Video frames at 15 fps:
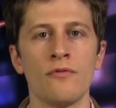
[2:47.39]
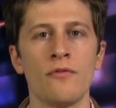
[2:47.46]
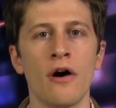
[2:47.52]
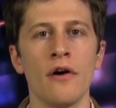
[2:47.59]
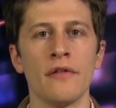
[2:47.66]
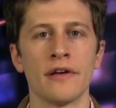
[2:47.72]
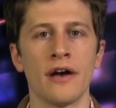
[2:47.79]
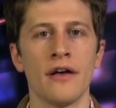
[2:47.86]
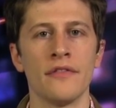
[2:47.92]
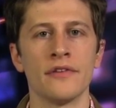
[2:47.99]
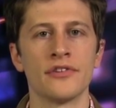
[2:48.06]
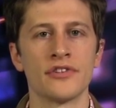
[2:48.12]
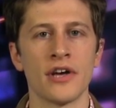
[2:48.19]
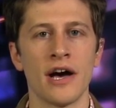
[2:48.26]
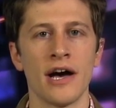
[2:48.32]
falling on
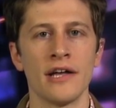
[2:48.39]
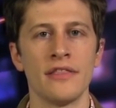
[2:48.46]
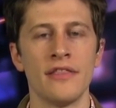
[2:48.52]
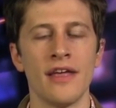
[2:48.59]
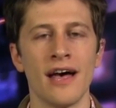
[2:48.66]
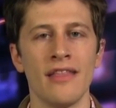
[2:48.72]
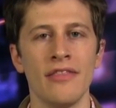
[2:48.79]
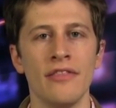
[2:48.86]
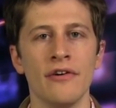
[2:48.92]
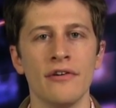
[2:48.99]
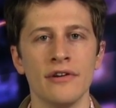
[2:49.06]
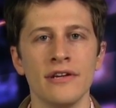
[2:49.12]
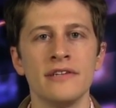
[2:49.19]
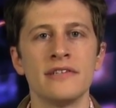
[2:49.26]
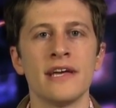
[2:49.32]
the side that
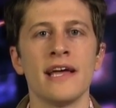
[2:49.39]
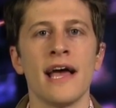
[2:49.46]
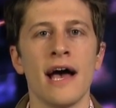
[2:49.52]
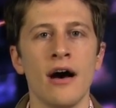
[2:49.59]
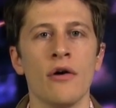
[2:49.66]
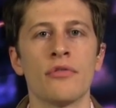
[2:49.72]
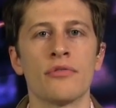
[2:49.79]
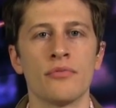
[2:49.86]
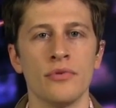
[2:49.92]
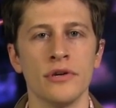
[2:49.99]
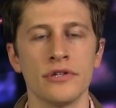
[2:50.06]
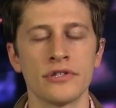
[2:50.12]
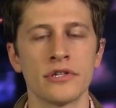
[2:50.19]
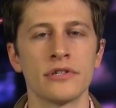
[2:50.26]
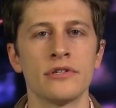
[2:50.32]
there is a health
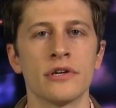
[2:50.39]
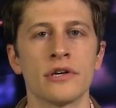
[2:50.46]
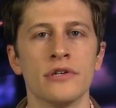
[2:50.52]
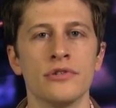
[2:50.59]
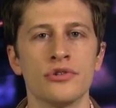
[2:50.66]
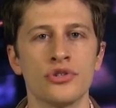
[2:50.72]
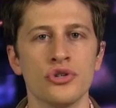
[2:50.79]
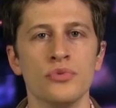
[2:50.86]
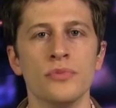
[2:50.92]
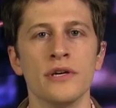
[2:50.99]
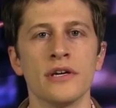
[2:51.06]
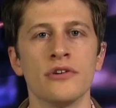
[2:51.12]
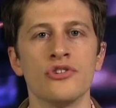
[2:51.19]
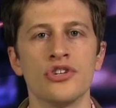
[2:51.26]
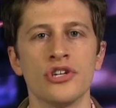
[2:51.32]
risk to
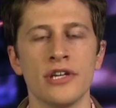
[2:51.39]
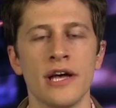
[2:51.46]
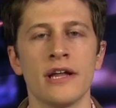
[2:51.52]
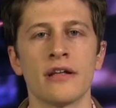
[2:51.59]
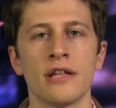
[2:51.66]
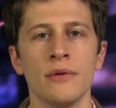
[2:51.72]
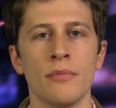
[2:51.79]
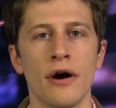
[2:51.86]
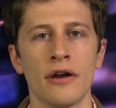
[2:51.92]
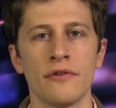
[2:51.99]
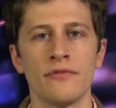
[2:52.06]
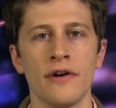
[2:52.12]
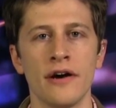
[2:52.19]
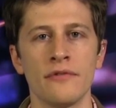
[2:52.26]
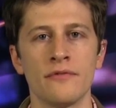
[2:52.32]
consuming genetically
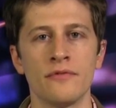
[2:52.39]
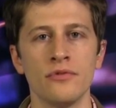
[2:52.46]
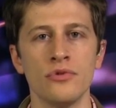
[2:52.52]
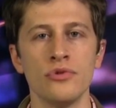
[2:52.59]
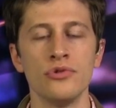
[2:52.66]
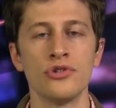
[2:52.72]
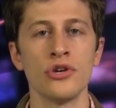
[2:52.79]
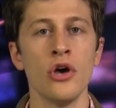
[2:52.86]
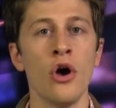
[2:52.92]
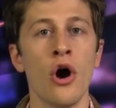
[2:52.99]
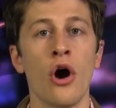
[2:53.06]
modified foods